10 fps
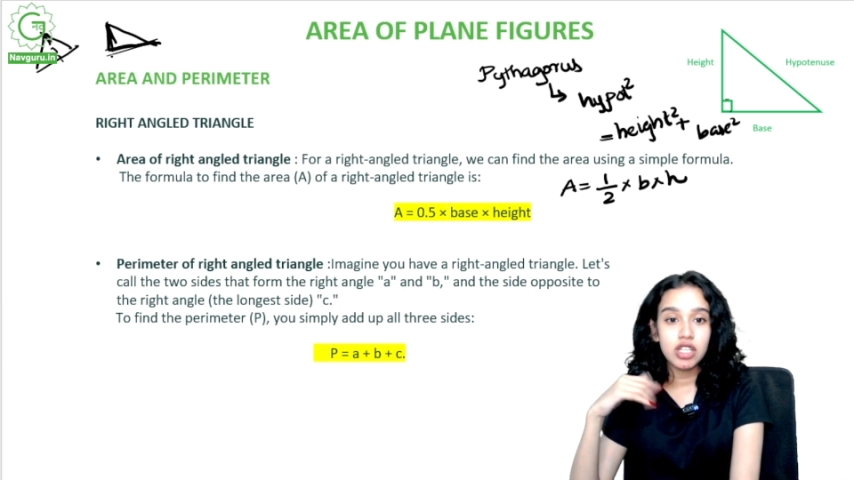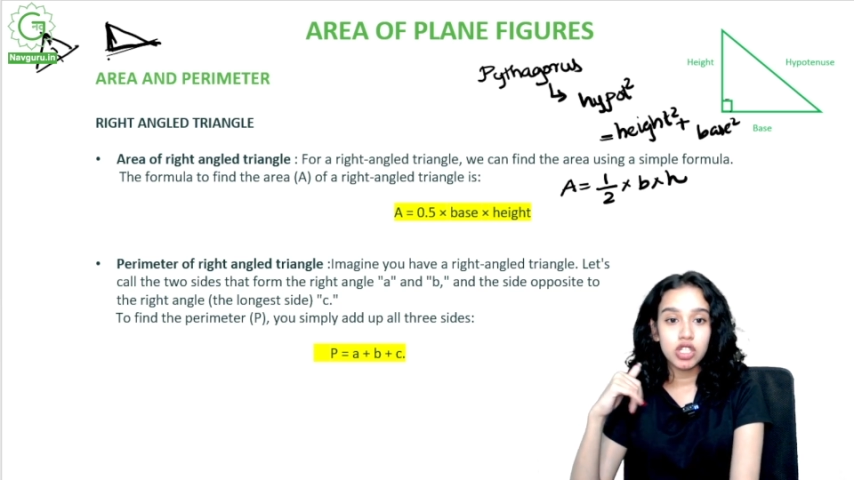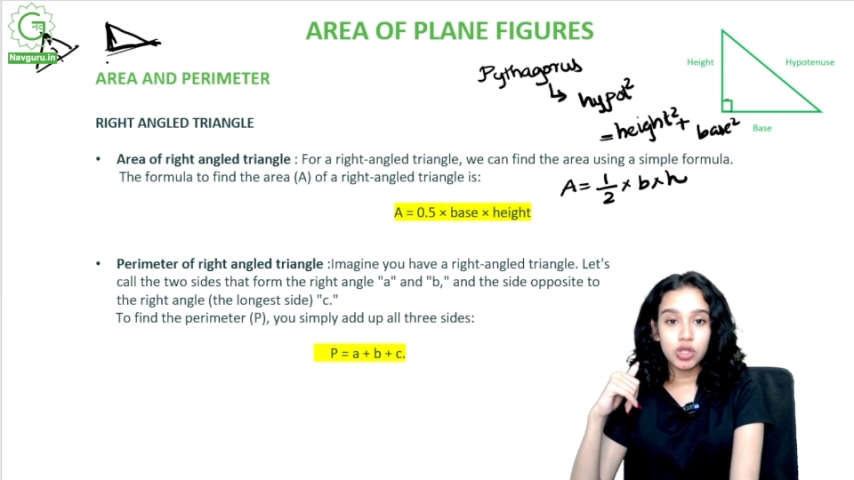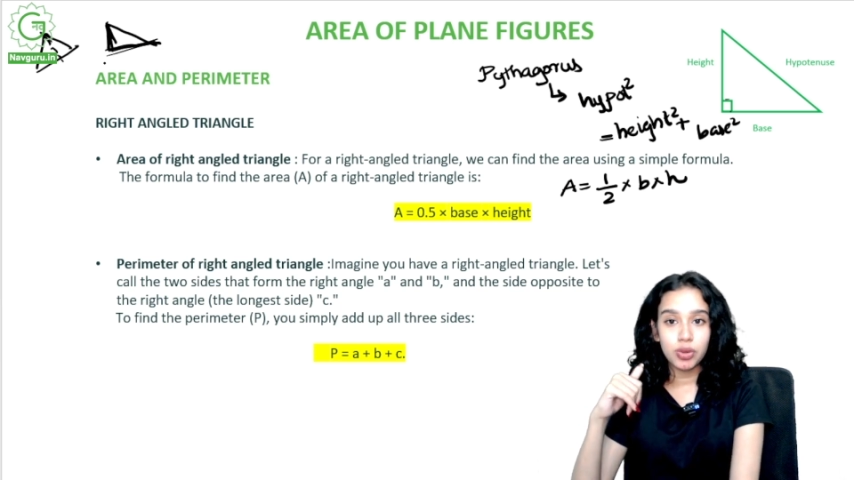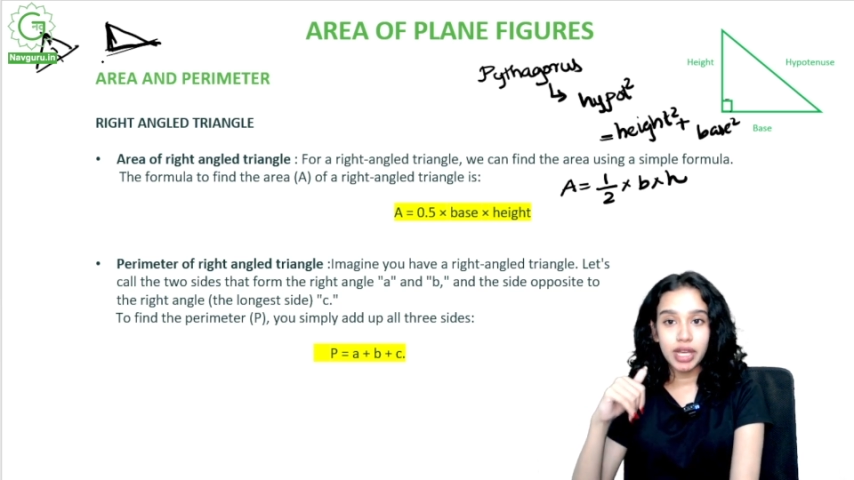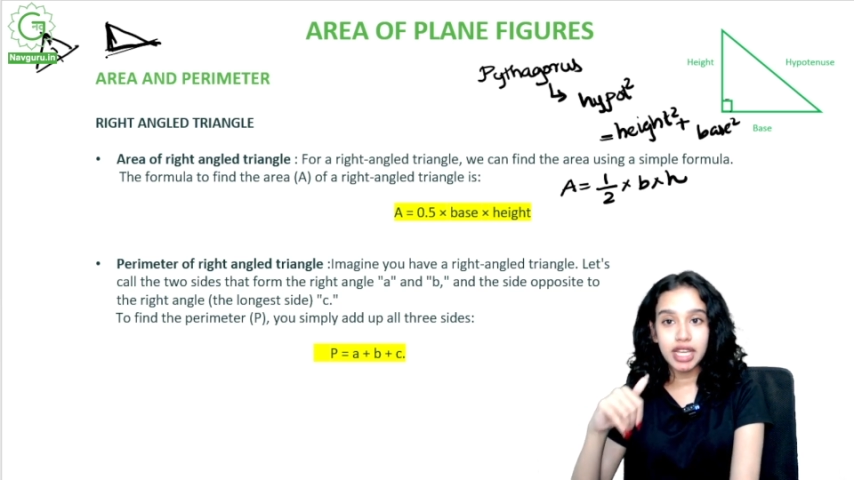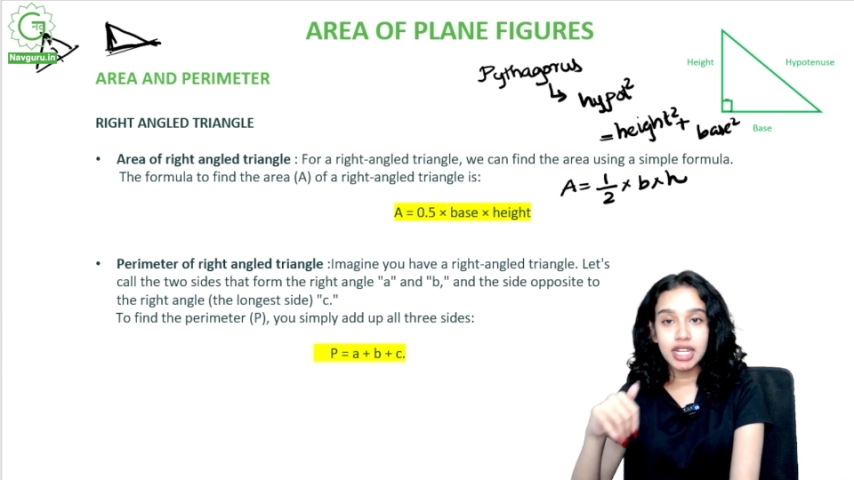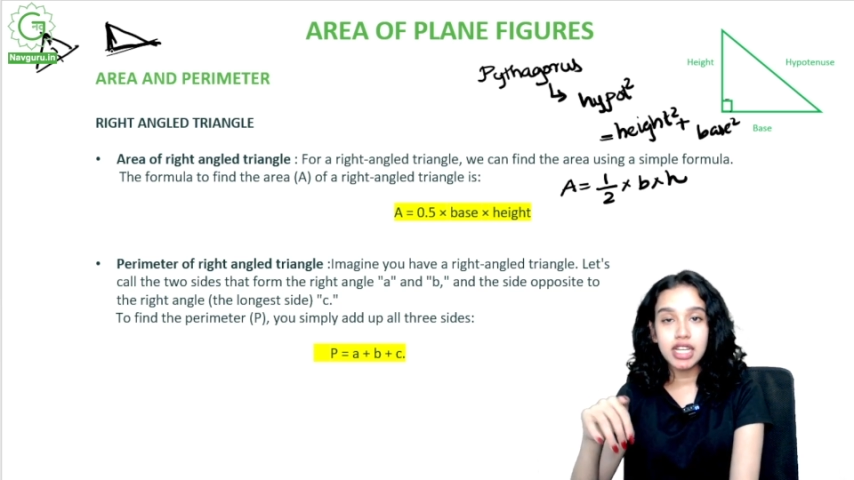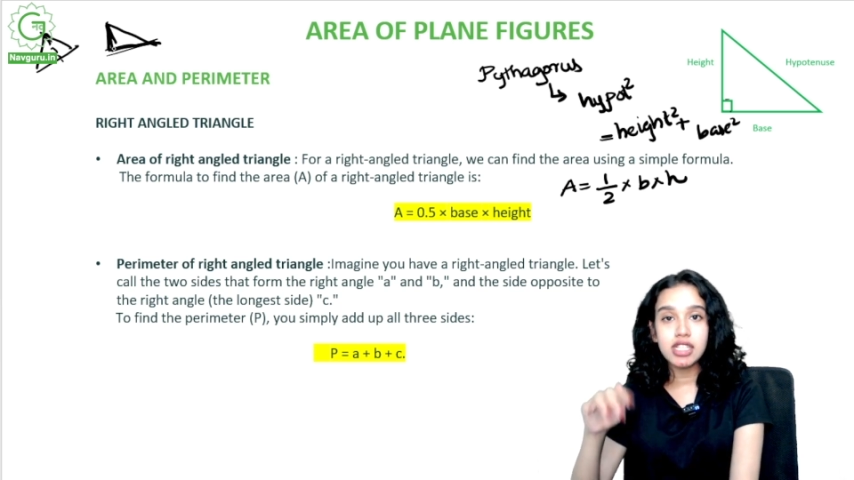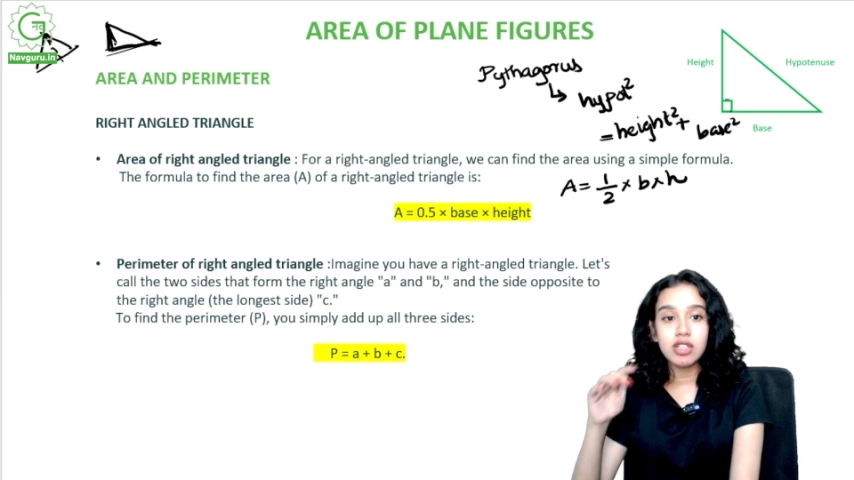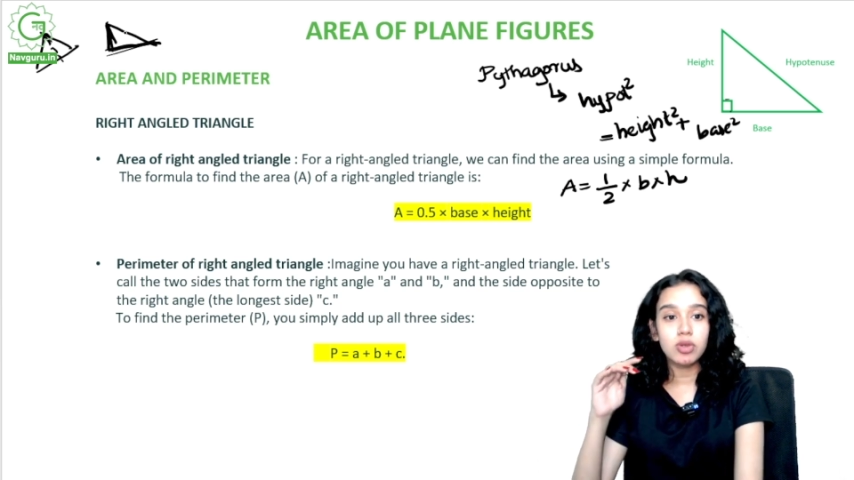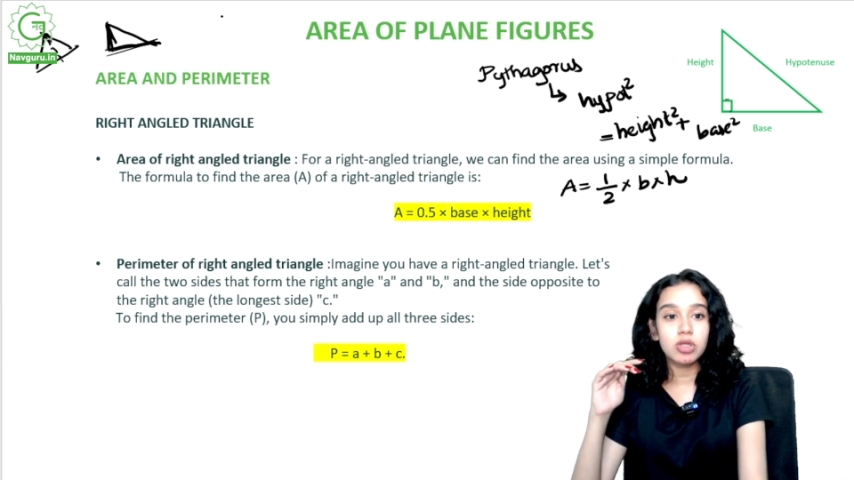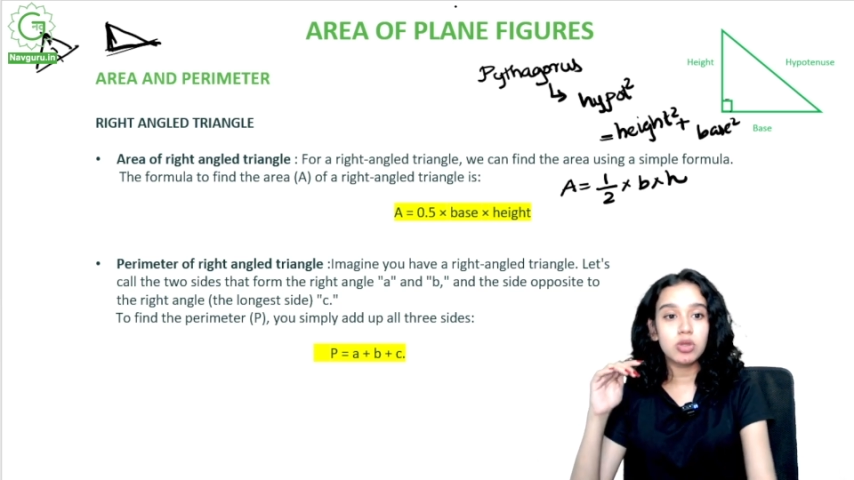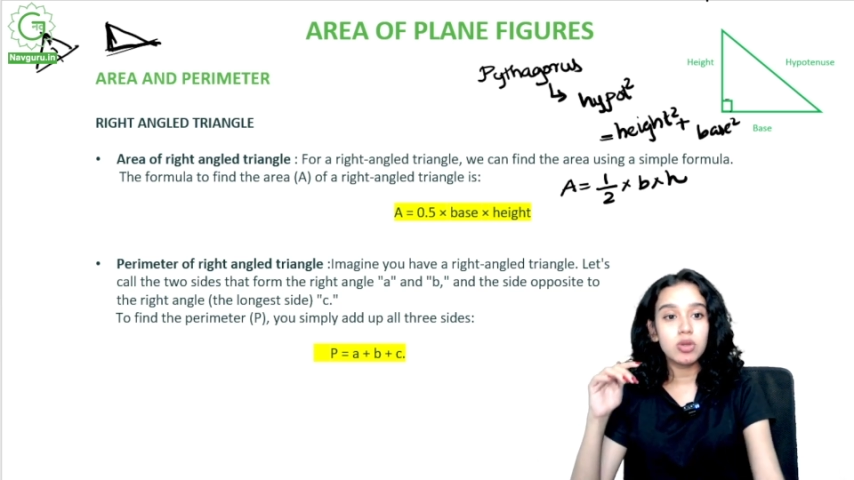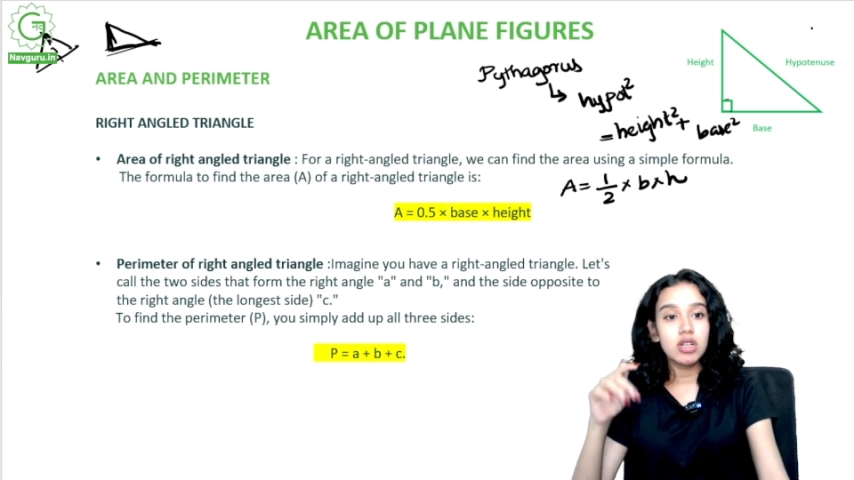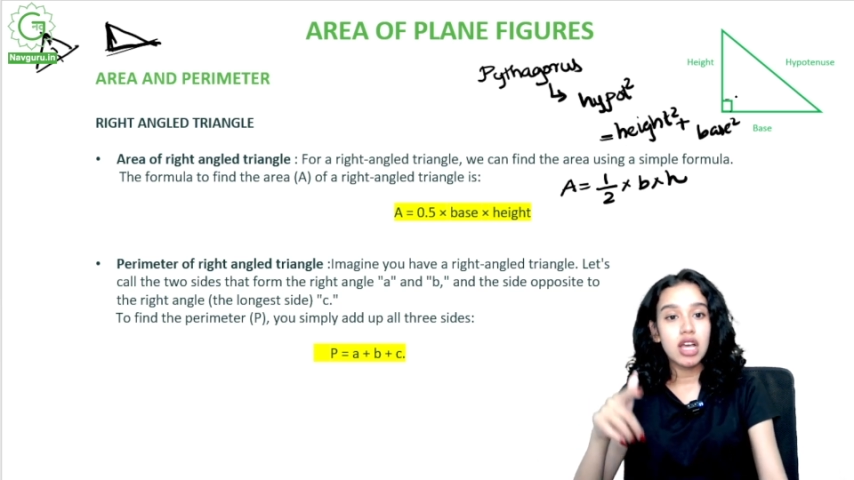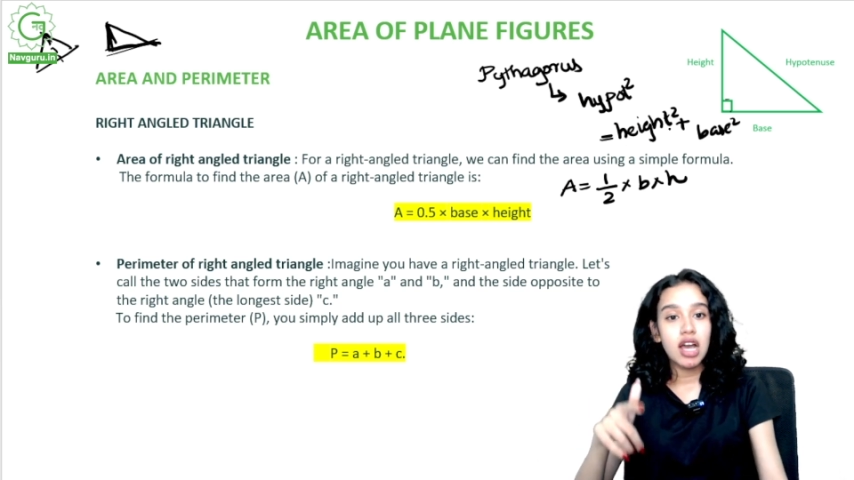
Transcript: So, area is equal to